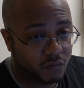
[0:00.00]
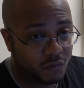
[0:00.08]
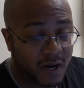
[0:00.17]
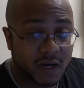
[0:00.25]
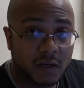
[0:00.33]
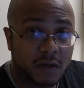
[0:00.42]

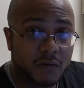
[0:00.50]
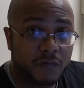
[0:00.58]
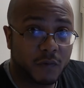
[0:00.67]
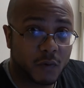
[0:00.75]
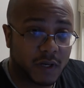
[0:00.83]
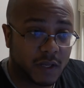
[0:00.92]
regular
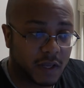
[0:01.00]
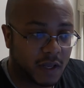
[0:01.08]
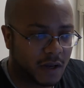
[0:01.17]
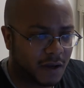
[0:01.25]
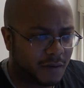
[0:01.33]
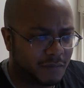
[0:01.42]
4
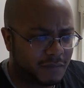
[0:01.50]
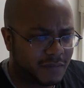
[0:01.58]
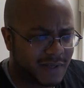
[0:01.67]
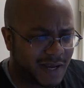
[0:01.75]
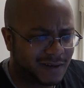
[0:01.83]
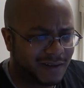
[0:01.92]
um,
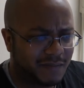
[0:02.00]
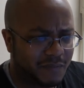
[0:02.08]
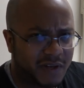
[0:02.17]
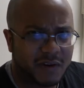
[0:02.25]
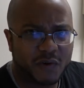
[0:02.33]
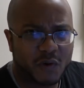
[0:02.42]
DeckLink
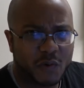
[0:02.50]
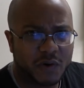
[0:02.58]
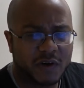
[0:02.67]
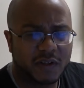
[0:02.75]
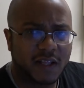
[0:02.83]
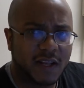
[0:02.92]
mini
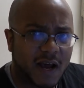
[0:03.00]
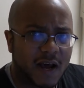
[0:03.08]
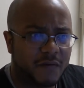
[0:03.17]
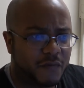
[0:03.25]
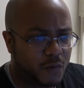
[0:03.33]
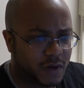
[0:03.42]
recorder, the
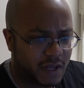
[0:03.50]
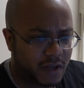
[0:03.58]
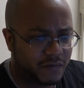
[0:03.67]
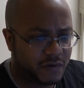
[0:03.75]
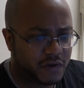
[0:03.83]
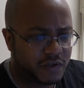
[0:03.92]
non
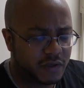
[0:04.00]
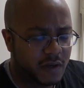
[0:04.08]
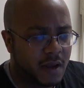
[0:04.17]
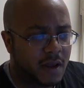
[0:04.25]
4K version.